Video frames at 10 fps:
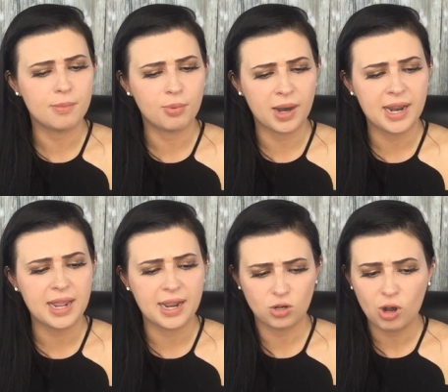Brandt
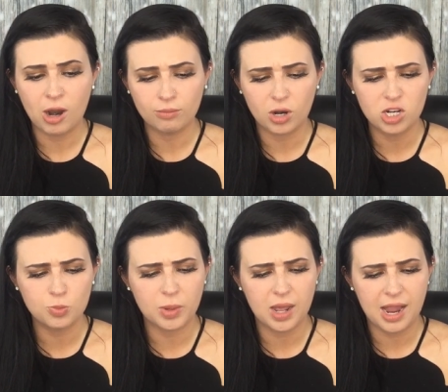and Crown
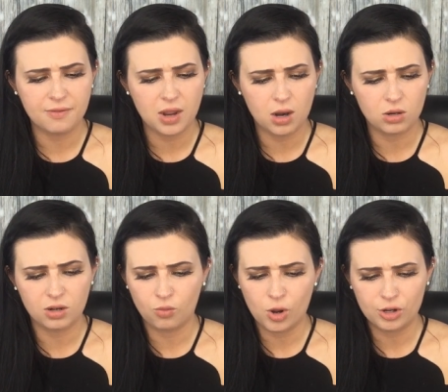Brush, but I have not
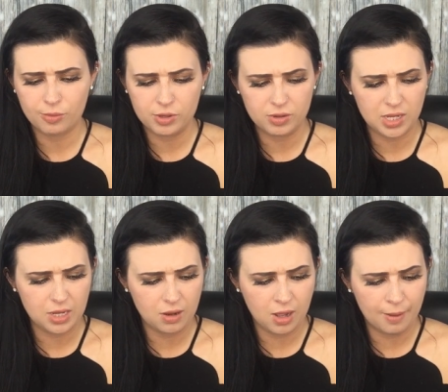heard of Wander
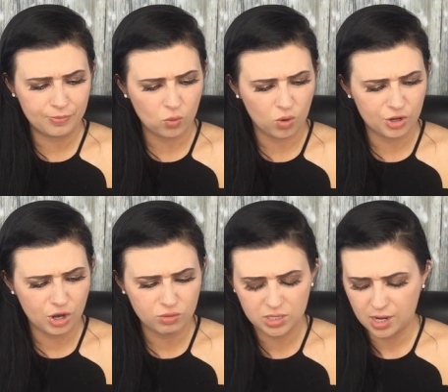Beauty um, or
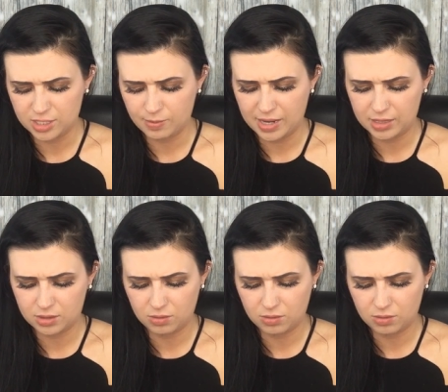Note Cosmetics.